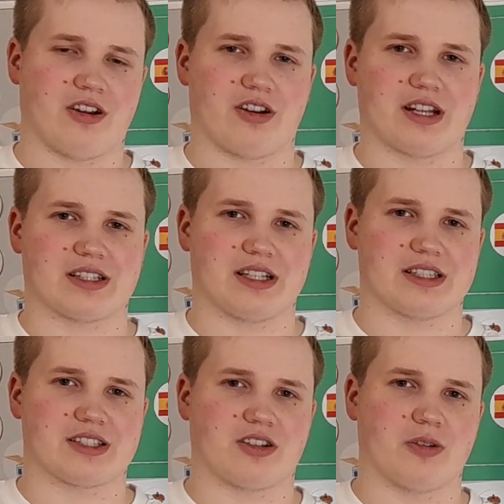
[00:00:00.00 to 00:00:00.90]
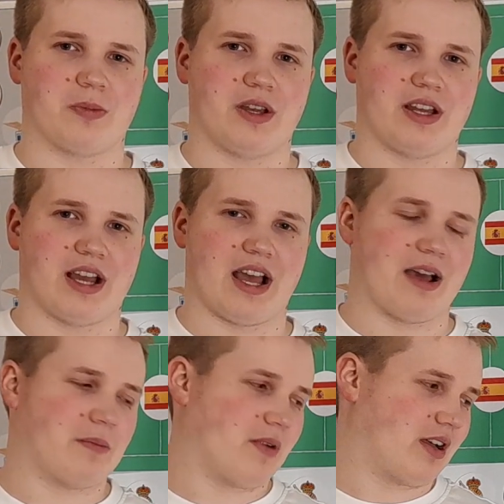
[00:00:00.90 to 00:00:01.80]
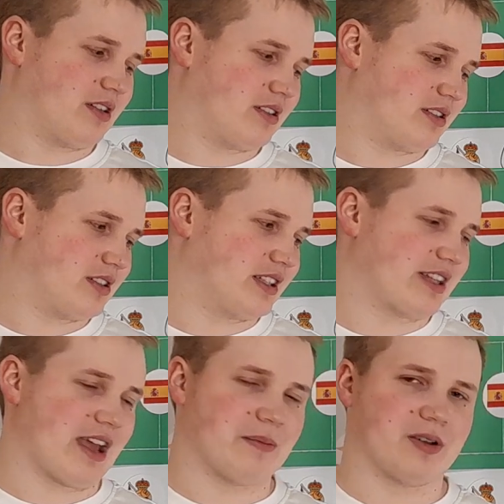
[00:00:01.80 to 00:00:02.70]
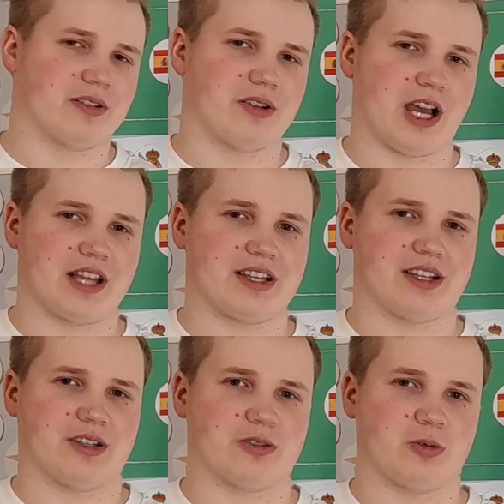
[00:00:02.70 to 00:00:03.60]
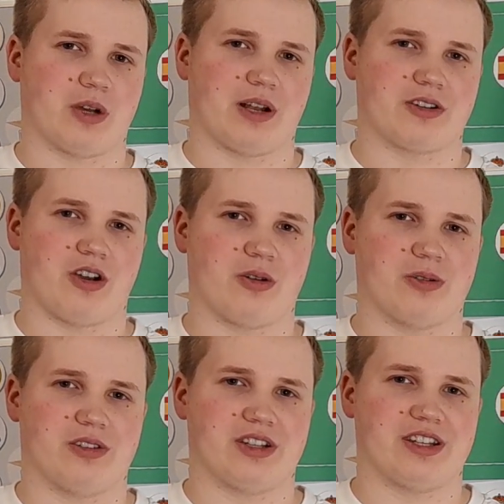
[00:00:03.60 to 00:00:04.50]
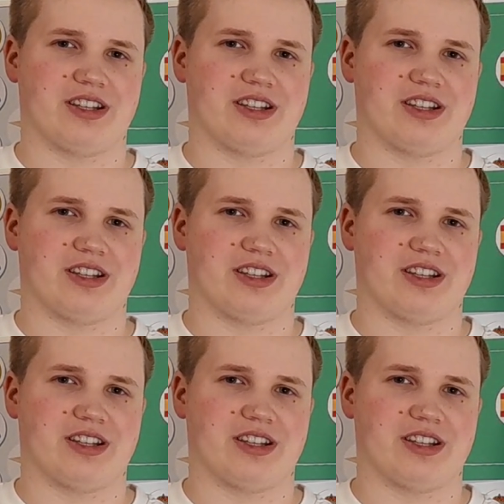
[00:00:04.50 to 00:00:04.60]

or Athletic Club, the same, I think, will go,